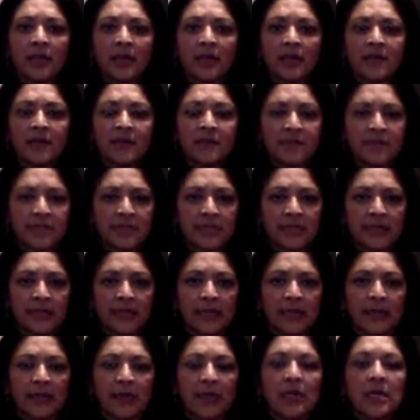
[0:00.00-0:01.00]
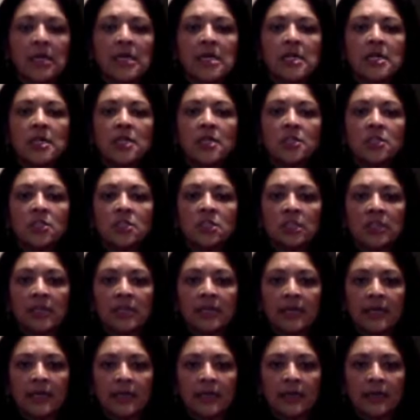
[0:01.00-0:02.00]
kind of fatigue.
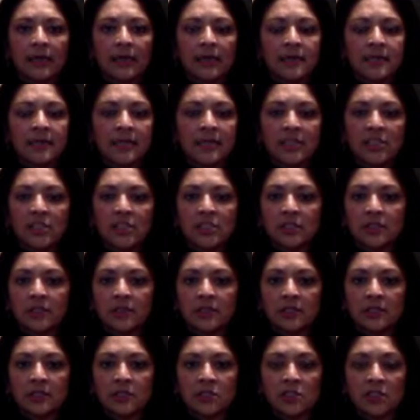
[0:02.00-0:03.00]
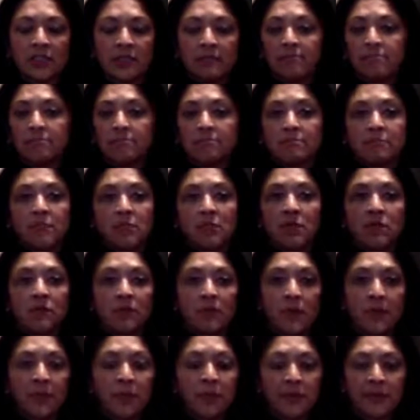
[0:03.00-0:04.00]
She said she couldn't
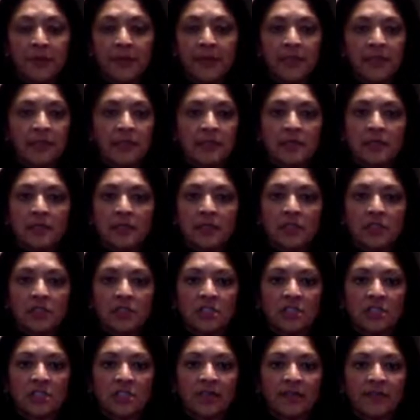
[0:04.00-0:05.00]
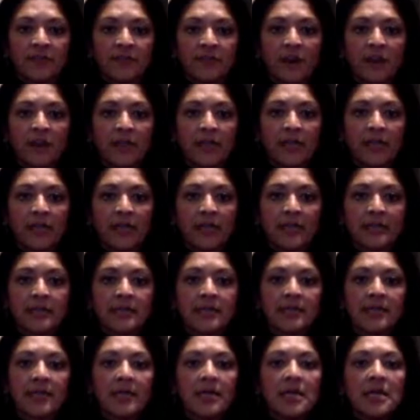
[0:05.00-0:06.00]
remember things. She had the
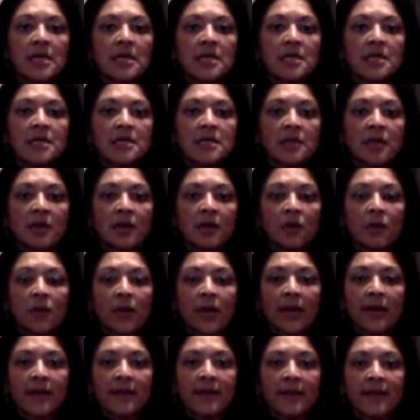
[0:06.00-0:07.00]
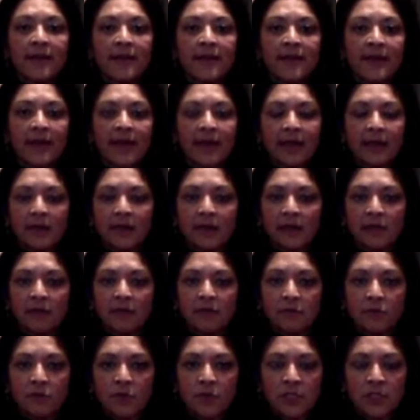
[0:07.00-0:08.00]
fogginess. So I think that
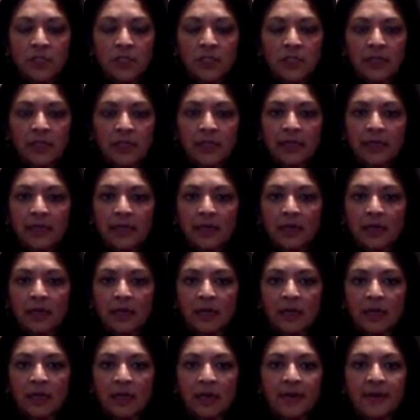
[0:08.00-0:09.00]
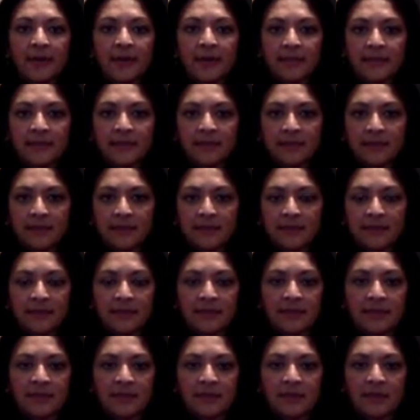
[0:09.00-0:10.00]
unfortunately, a lot of these
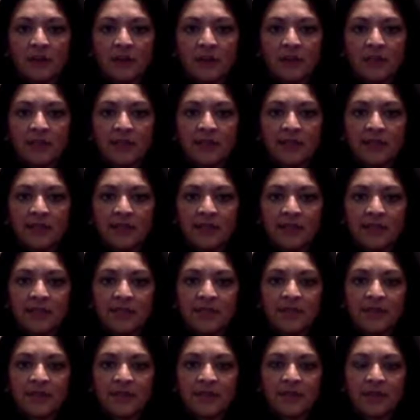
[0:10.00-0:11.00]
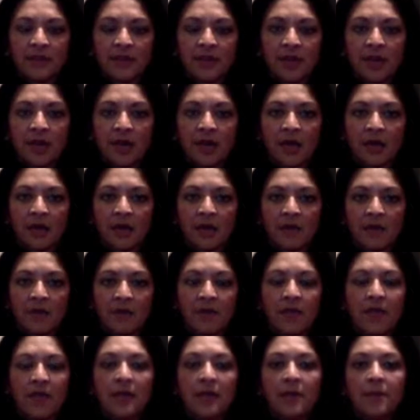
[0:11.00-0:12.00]
diseases fall into that sphere of,
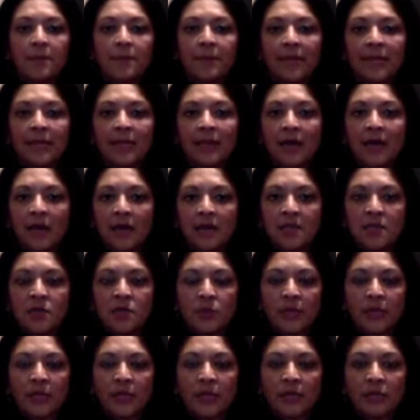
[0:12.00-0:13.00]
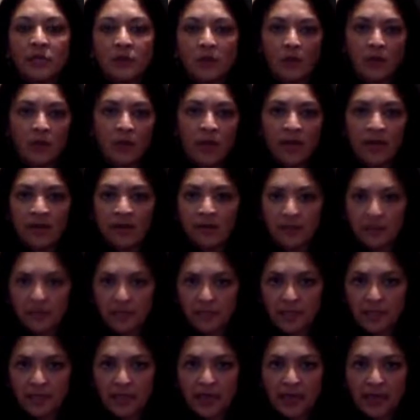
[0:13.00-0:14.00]
because we don't have
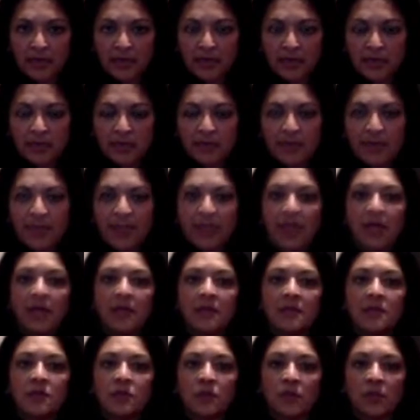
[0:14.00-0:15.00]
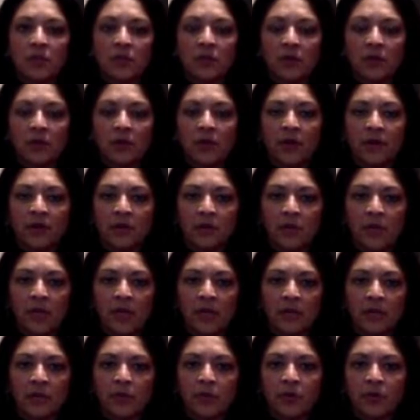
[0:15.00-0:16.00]
good tests, because we don't have a
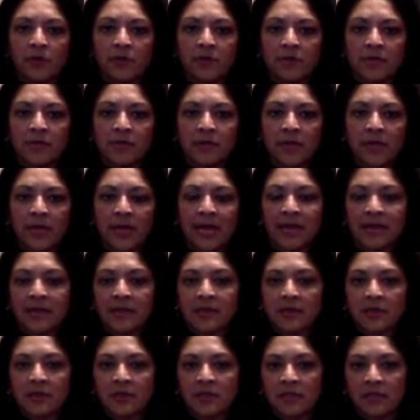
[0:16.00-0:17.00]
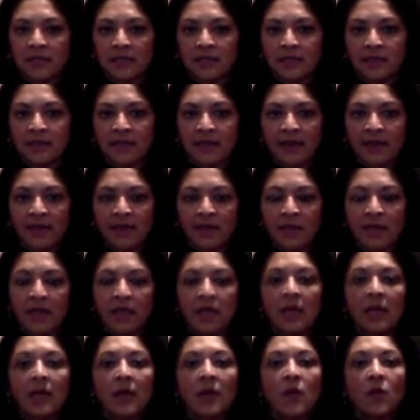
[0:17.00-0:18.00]
way to prove someone has it or doesn't have it,
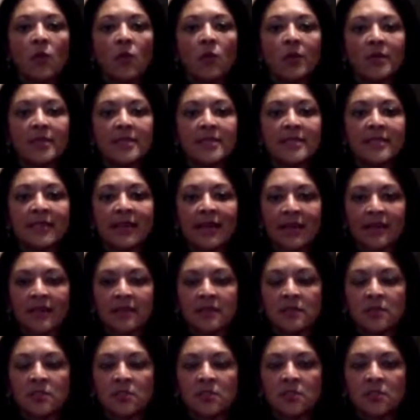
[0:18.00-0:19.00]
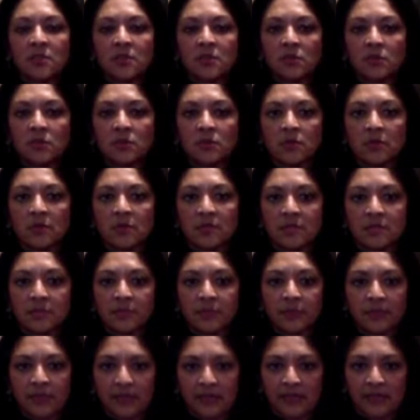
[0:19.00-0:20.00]
we tend to
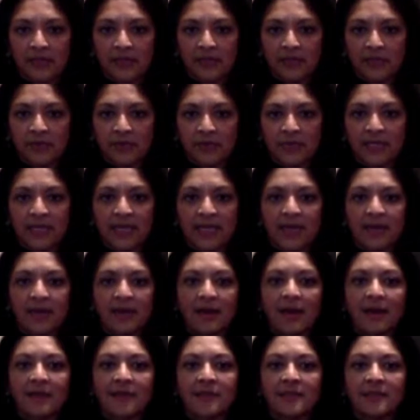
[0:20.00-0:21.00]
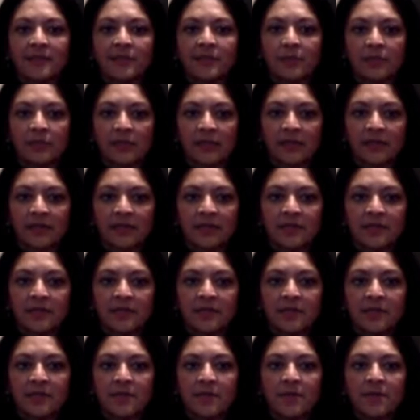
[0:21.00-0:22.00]
disbelieve. We tend not to believe the
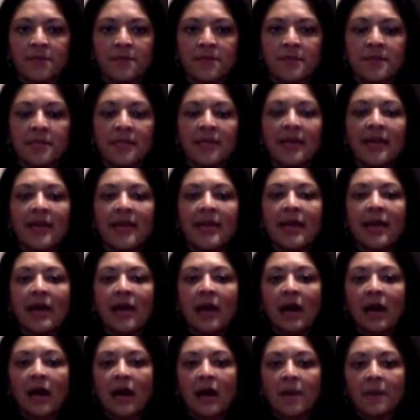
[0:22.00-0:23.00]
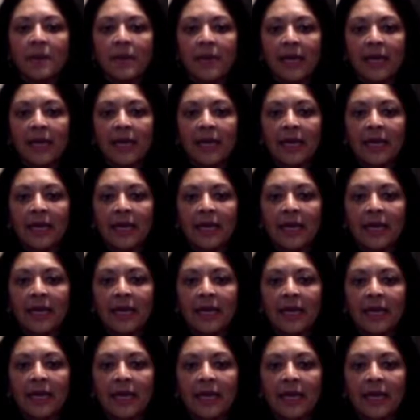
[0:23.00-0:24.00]
symptoms. And I agree,
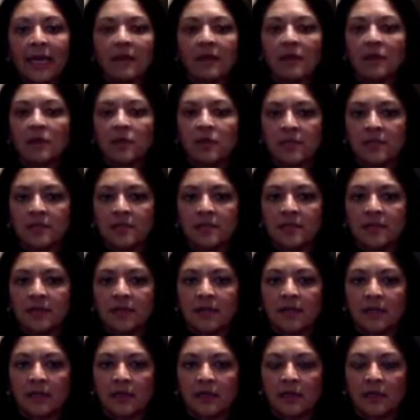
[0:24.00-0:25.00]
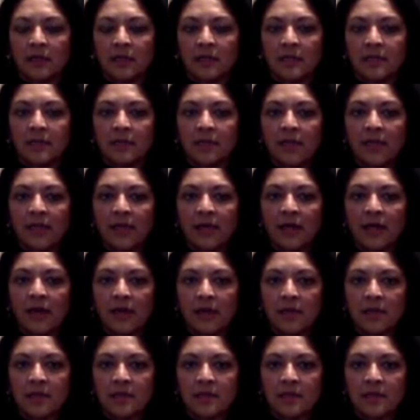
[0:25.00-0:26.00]
it's not coincidental. It's
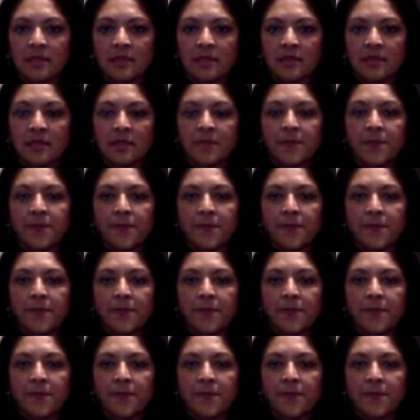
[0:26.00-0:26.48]
because